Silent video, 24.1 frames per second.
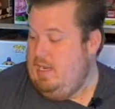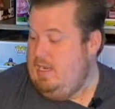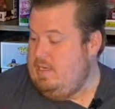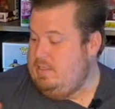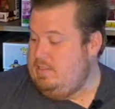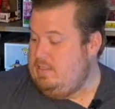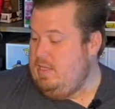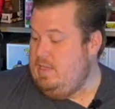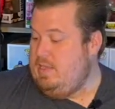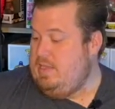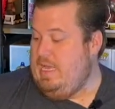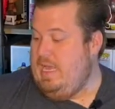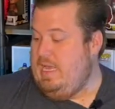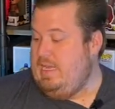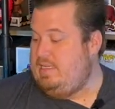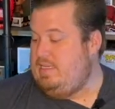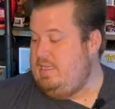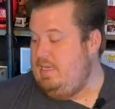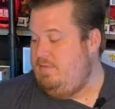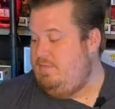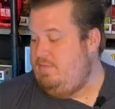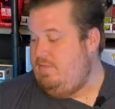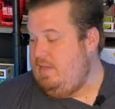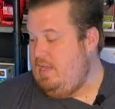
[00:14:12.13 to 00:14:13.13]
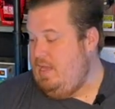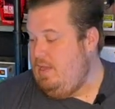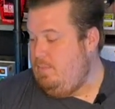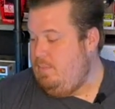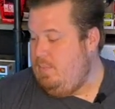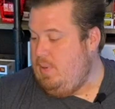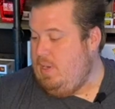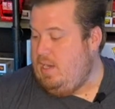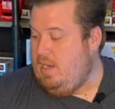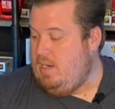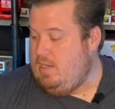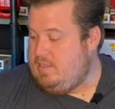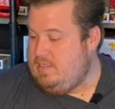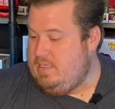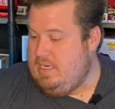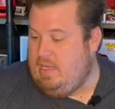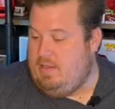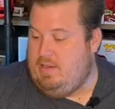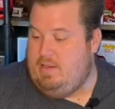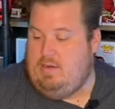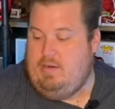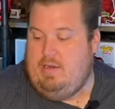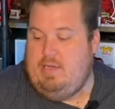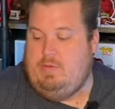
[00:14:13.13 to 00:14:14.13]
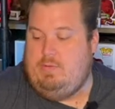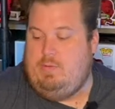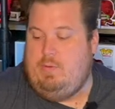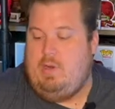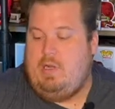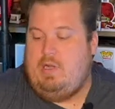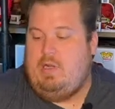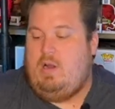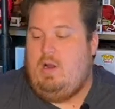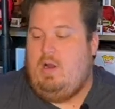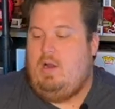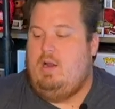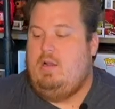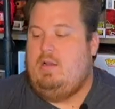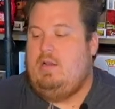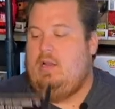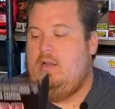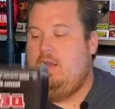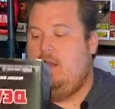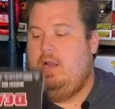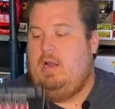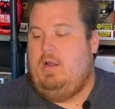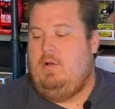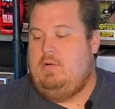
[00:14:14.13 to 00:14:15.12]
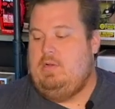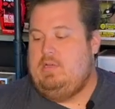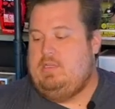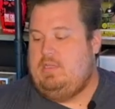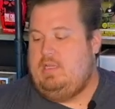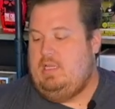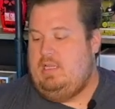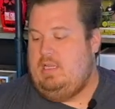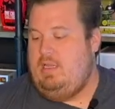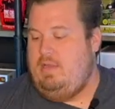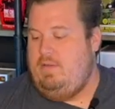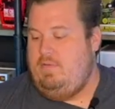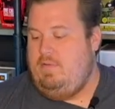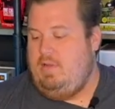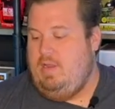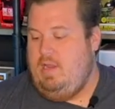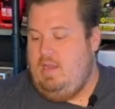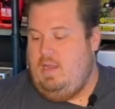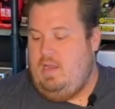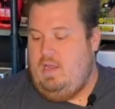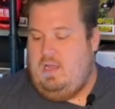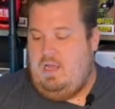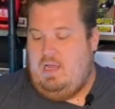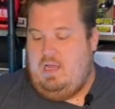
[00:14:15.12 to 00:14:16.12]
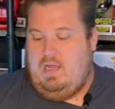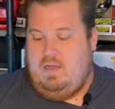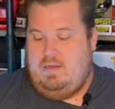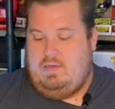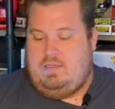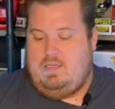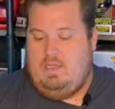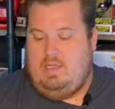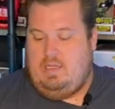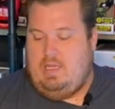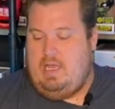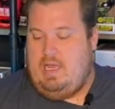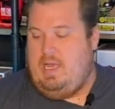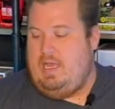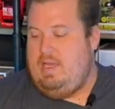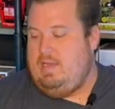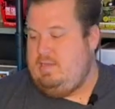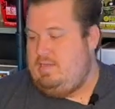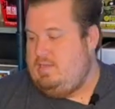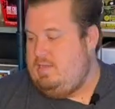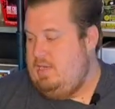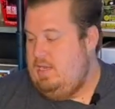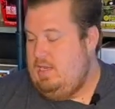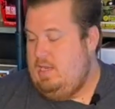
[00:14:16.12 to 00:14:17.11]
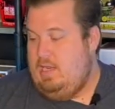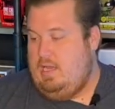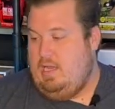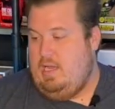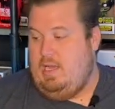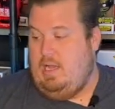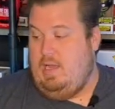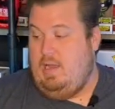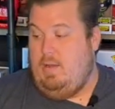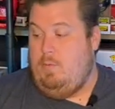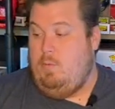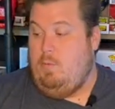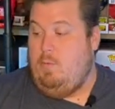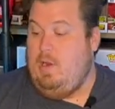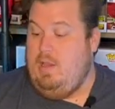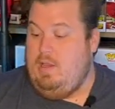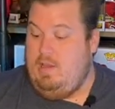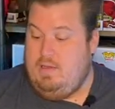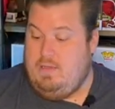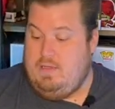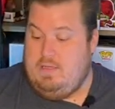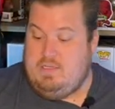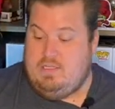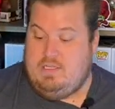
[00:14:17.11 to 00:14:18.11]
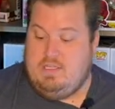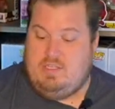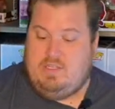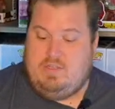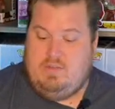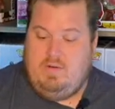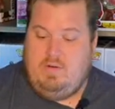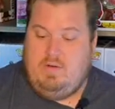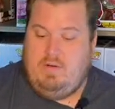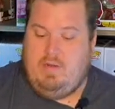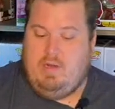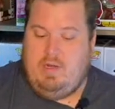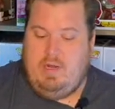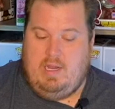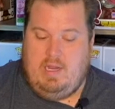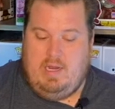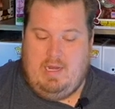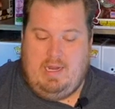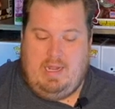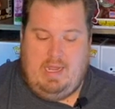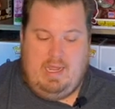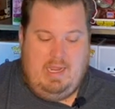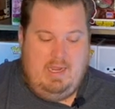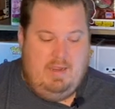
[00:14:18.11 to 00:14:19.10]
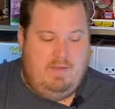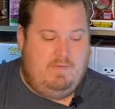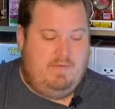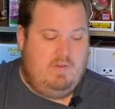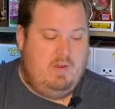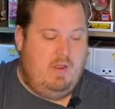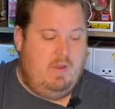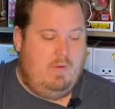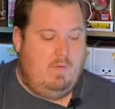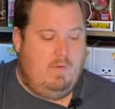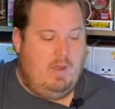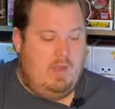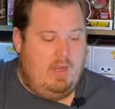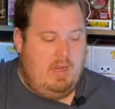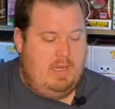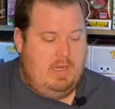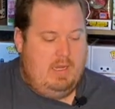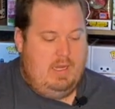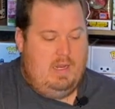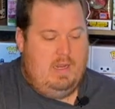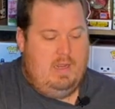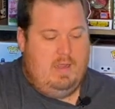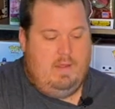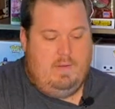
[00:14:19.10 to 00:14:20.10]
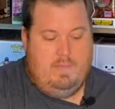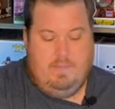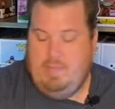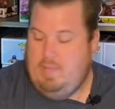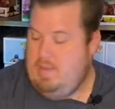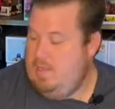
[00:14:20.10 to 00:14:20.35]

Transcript: So, that's it for that box. Now, there is one card that I always leave uh, to last. Uh, whether this is true or not, I have no idea.